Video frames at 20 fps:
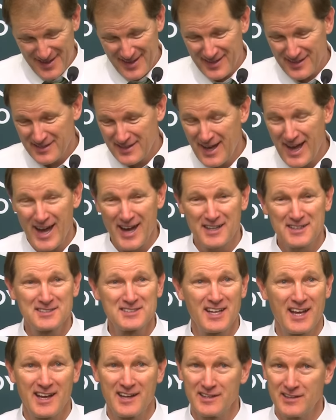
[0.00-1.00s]
and Doc
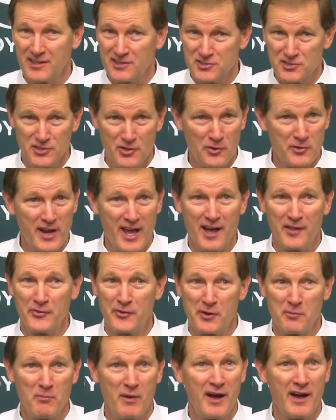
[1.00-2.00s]
saying there's no doubt in
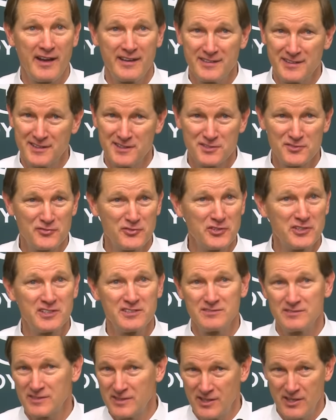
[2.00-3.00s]
their mind that his
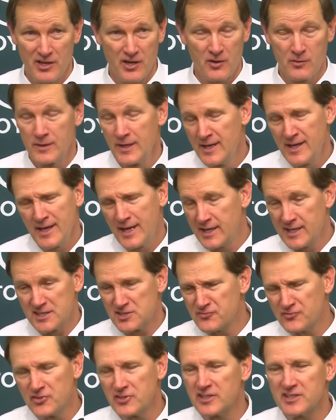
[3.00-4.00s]
foot, you know, and
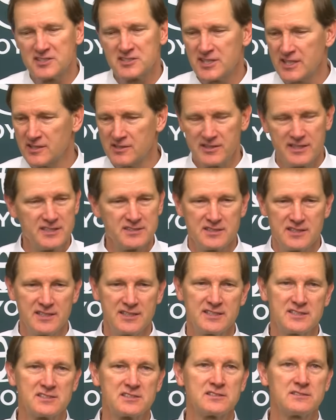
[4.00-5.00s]
his foot is healed. It,
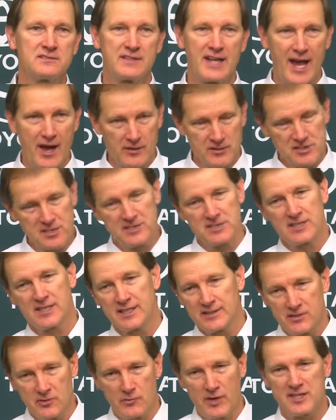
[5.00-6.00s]
it's now it's just
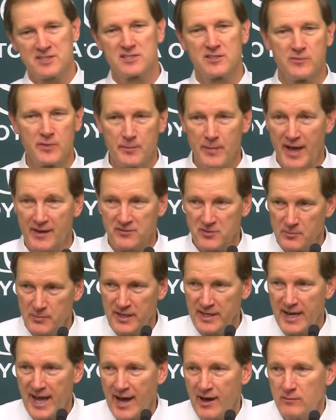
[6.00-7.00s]
getting the rest of him after
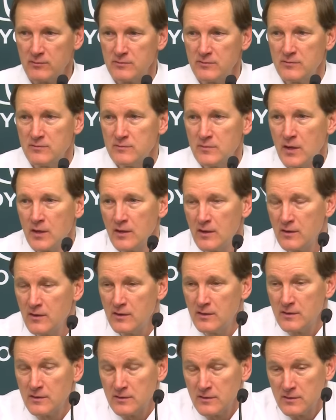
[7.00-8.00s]
being out
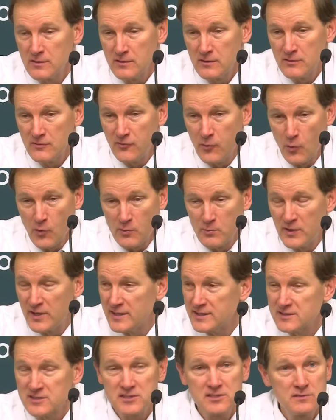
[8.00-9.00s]
four
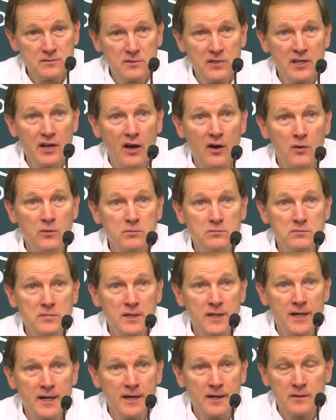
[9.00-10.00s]
months, you know.
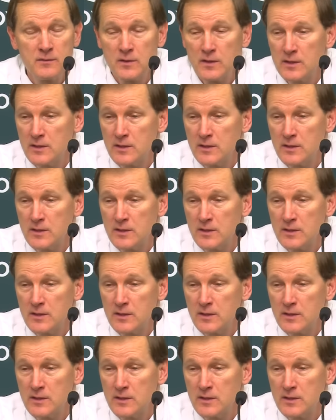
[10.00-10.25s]
Uh,